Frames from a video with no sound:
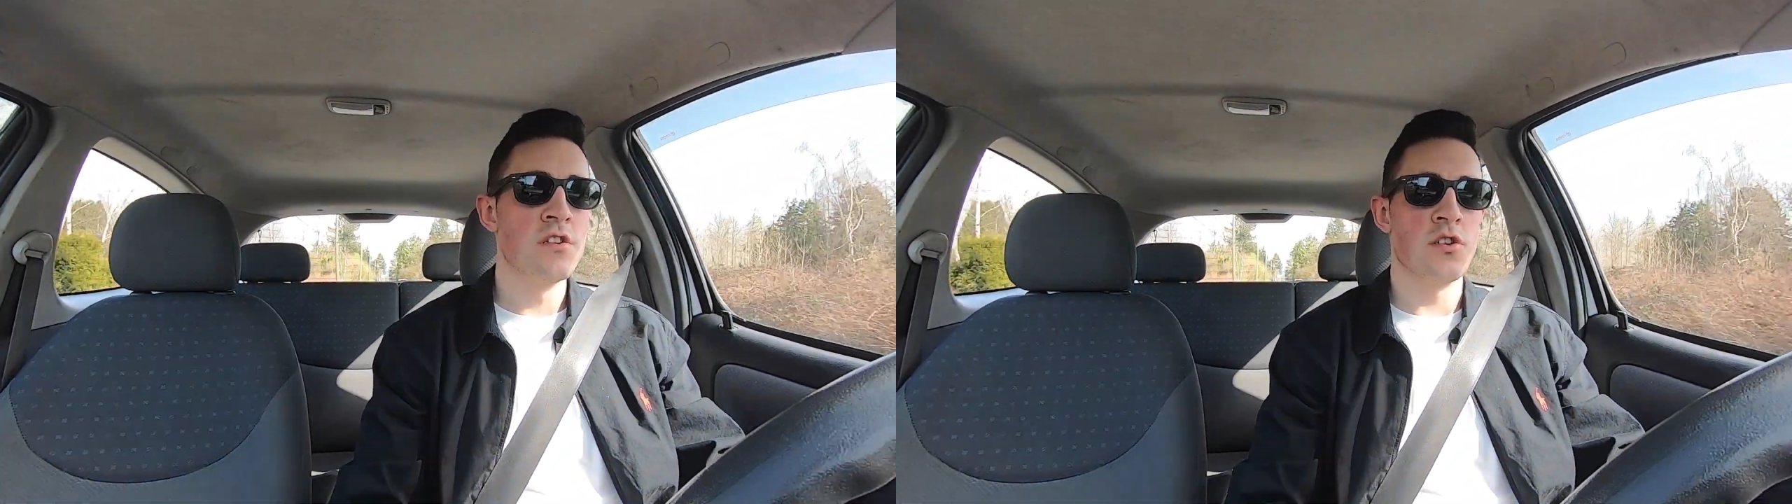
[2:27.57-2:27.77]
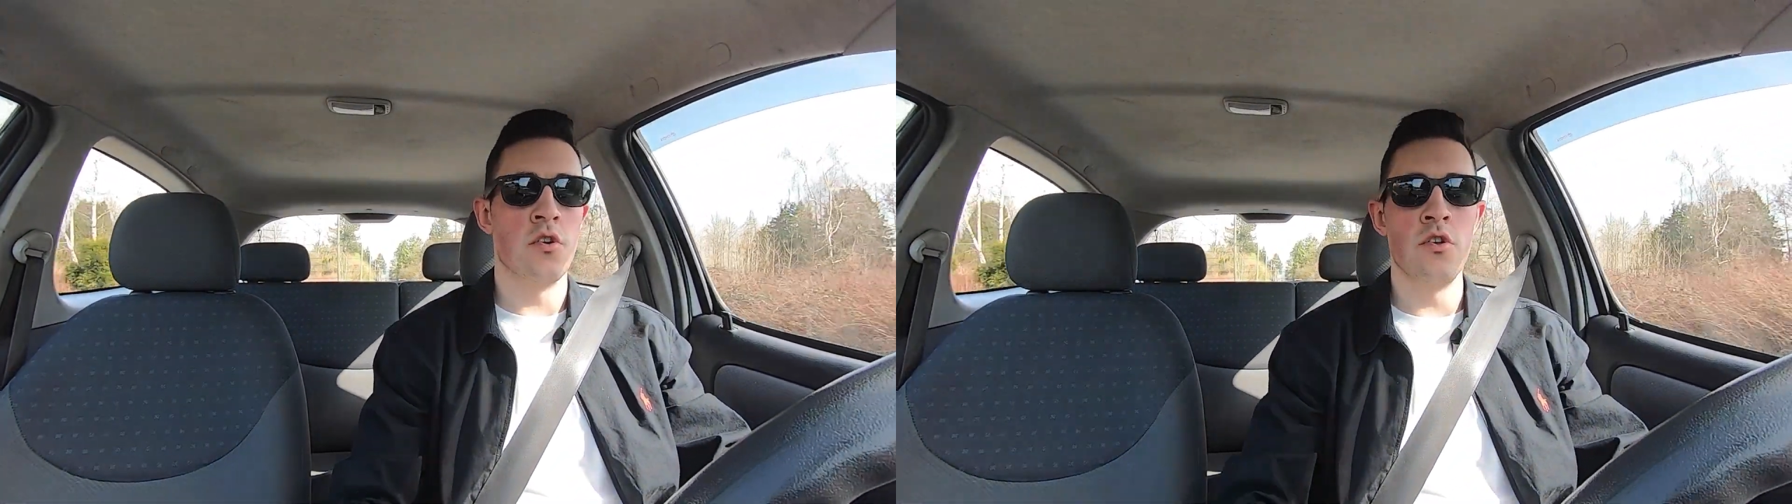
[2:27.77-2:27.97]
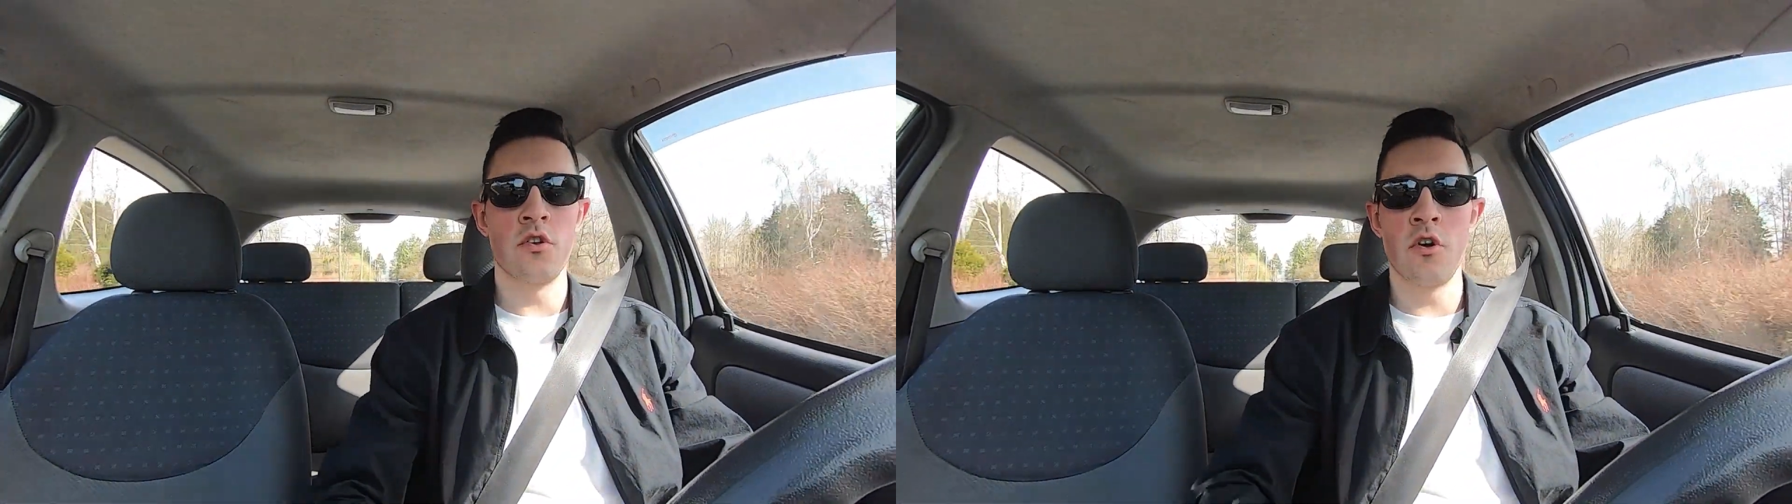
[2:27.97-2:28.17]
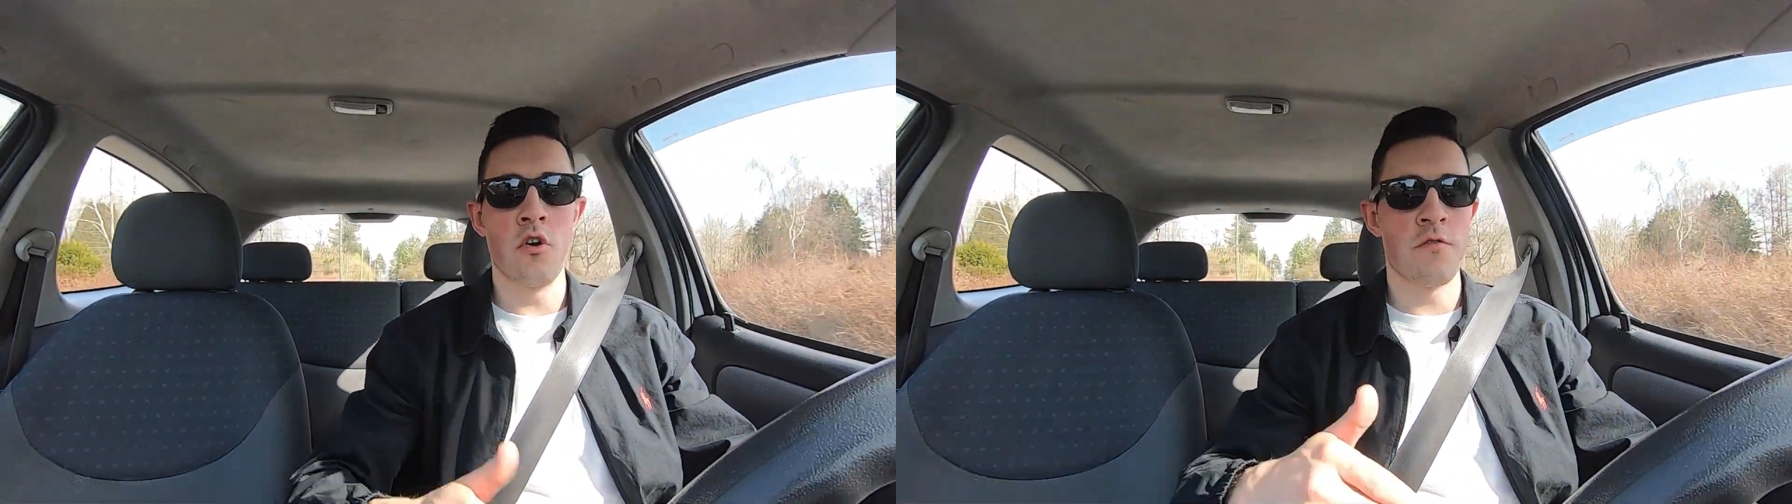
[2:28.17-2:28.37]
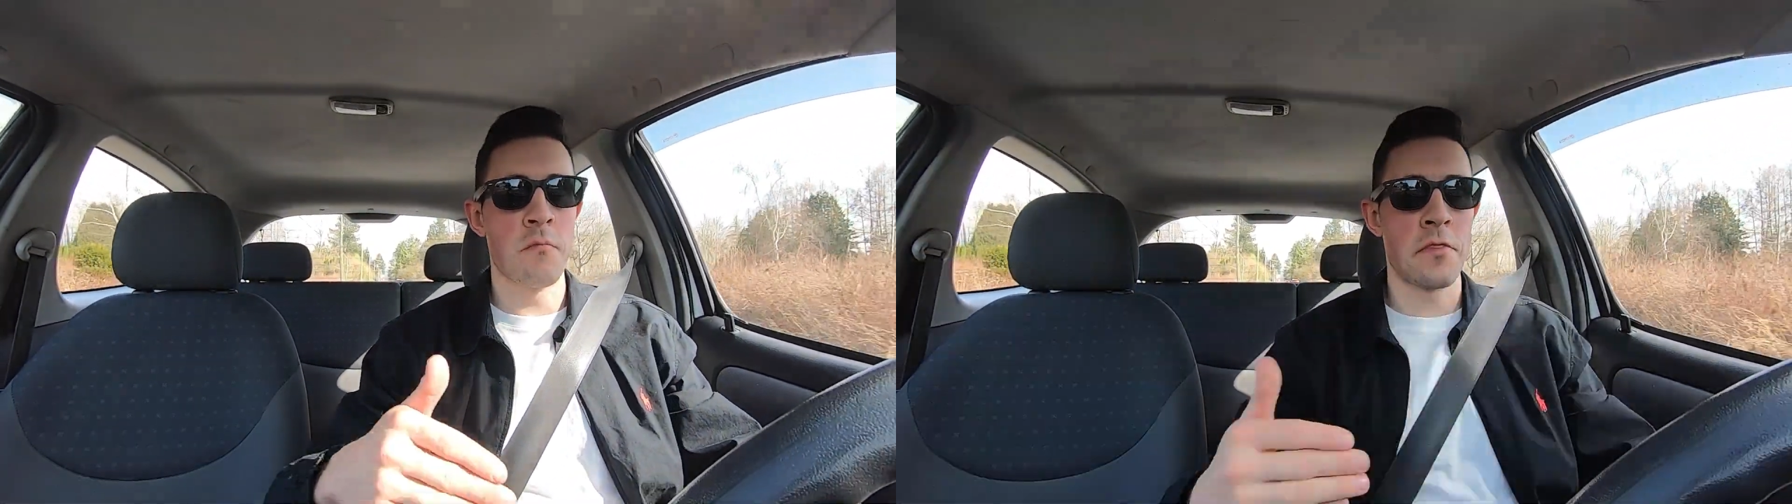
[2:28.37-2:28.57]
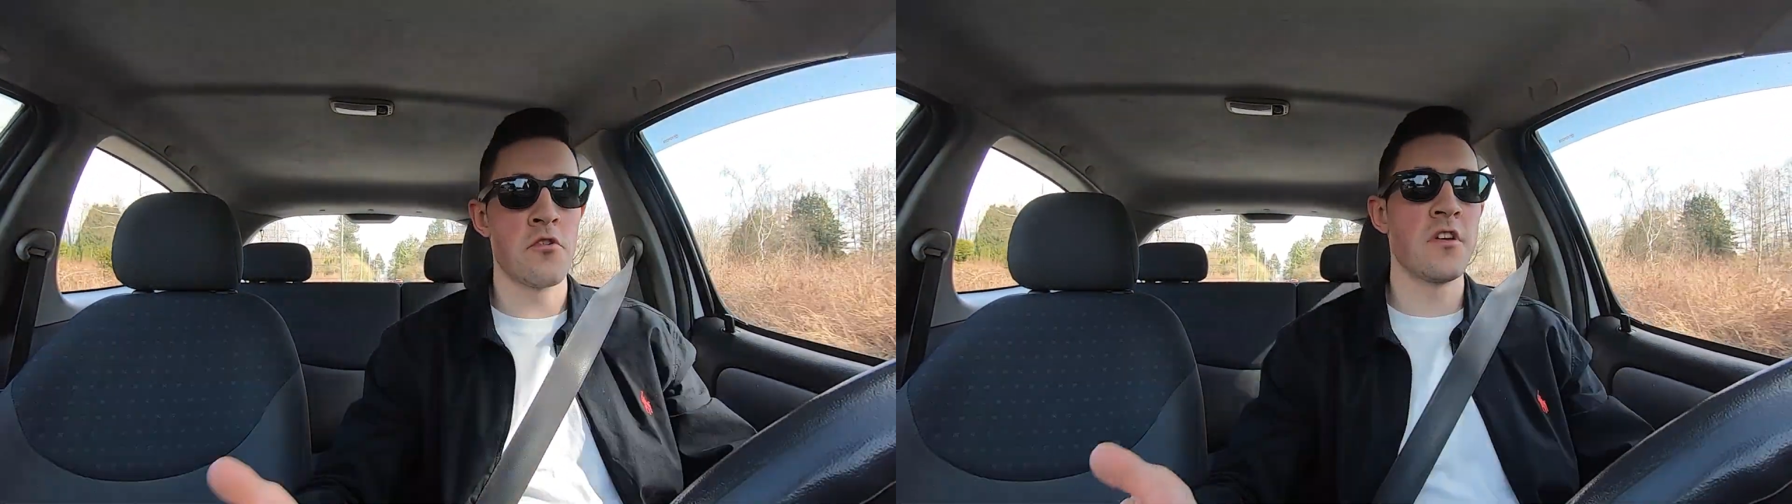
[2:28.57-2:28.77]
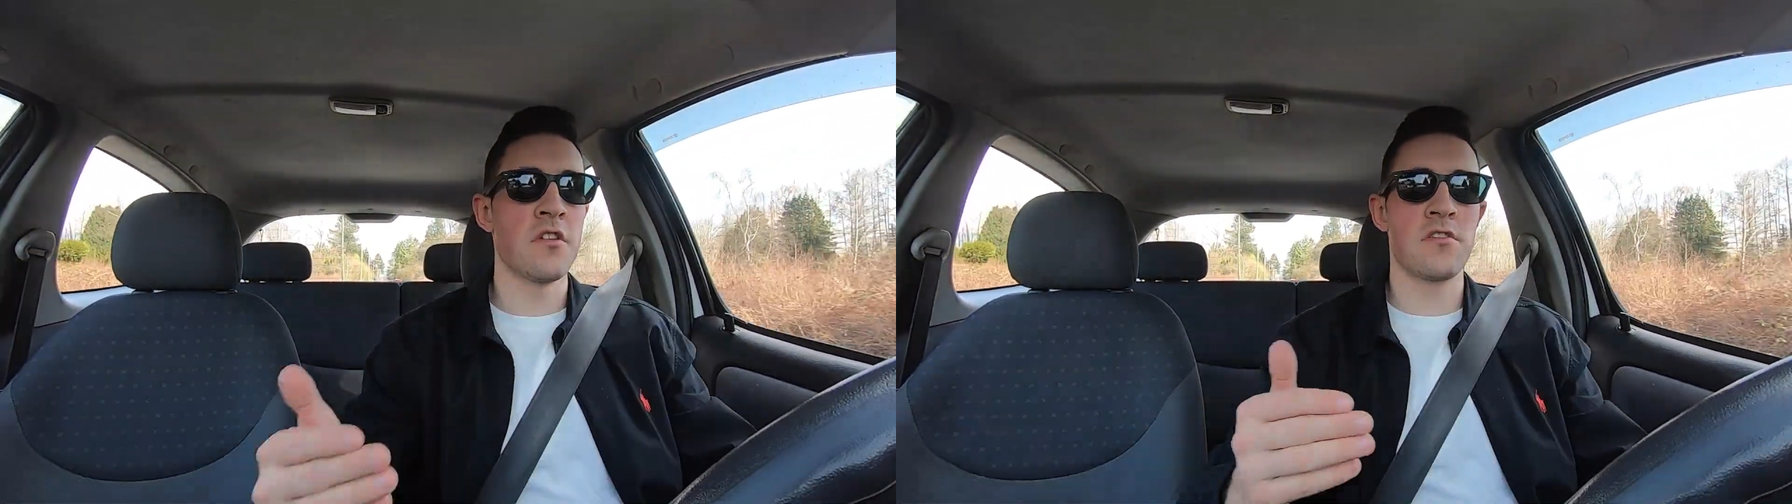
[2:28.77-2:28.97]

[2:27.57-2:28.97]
So you can go from third gear to